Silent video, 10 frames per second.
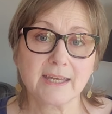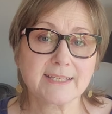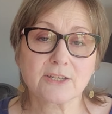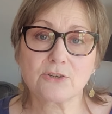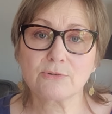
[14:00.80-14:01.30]

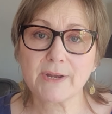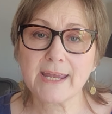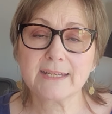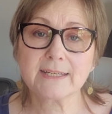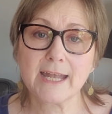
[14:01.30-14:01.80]
It's a
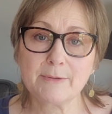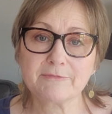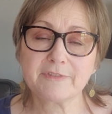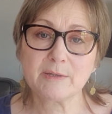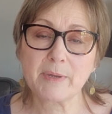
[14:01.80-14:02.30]
great
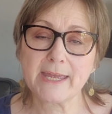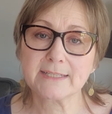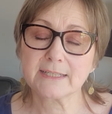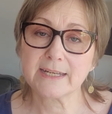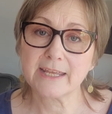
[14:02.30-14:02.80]
comfy
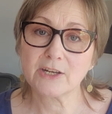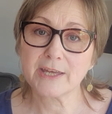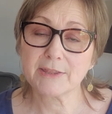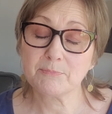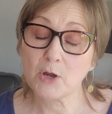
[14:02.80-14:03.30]
pattern, and
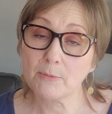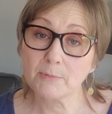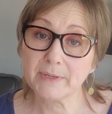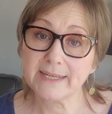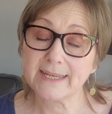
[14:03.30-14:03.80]
I
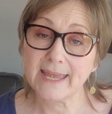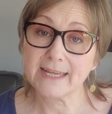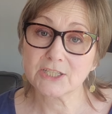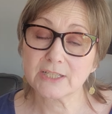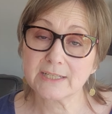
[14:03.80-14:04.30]
probably
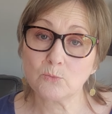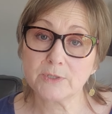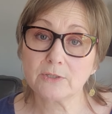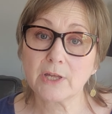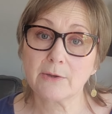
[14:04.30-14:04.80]
actually
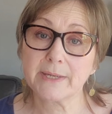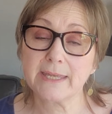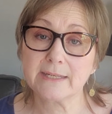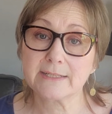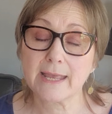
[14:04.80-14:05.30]
will go
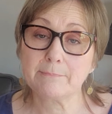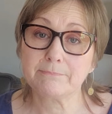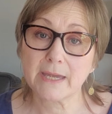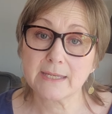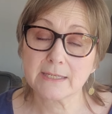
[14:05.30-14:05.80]
ahead
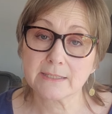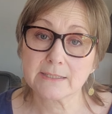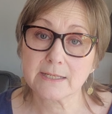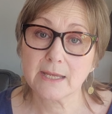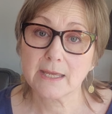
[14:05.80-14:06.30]
and make
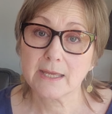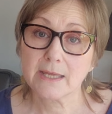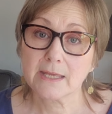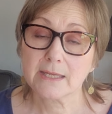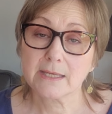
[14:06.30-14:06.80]
it
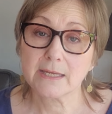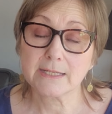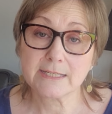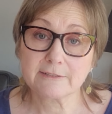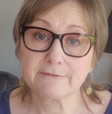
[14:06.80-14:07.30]

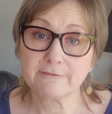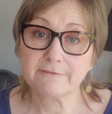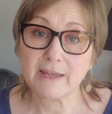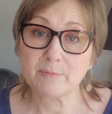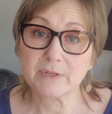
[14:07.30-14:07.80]
in a different
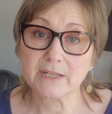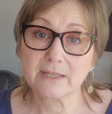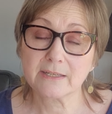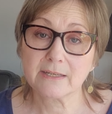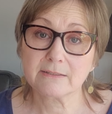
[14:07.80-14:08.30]

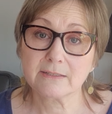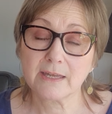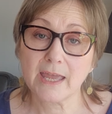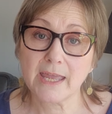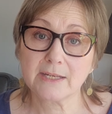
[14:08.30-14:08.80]
fabric
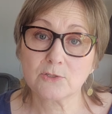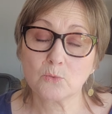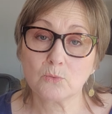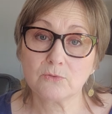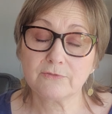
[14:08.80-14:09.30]
and
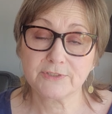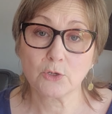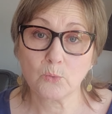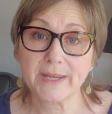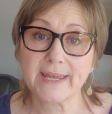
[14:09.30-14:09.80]

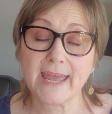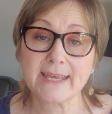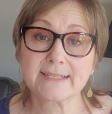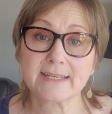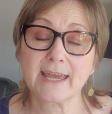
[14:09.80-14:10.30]
to wear
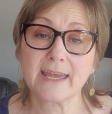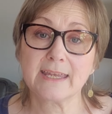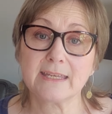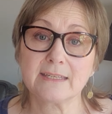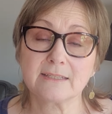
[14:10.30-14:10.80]
as
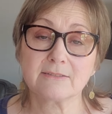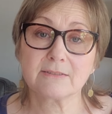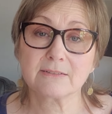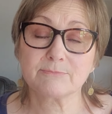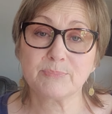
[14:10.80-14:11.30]
a
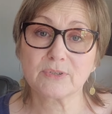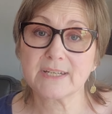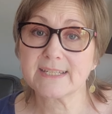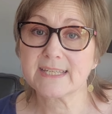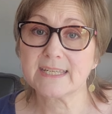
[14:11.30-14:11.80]

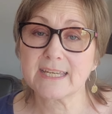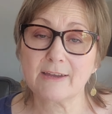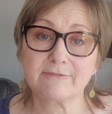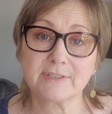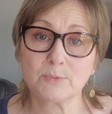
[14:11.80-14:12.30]
breezy,
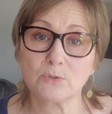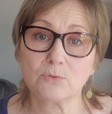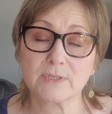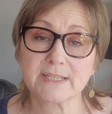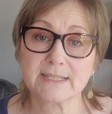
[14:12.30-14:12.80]

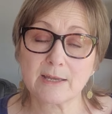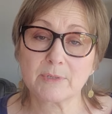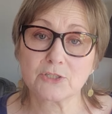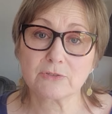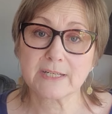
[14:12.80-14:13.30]
comfortable
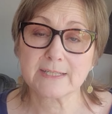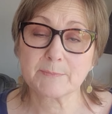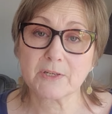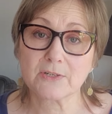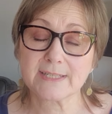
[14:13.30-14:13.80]
summer dress,
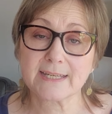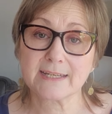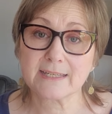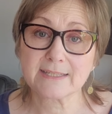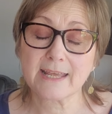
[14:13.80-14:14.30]
because it
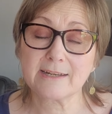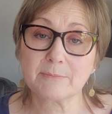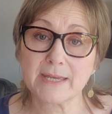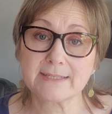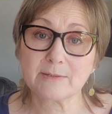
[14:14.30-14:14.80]
is an
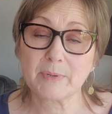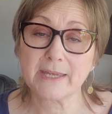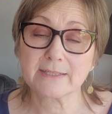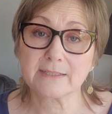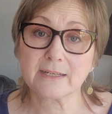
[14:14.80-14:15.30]
amazing
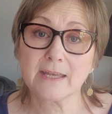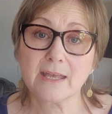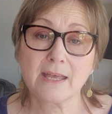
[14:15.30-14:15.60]
pattern.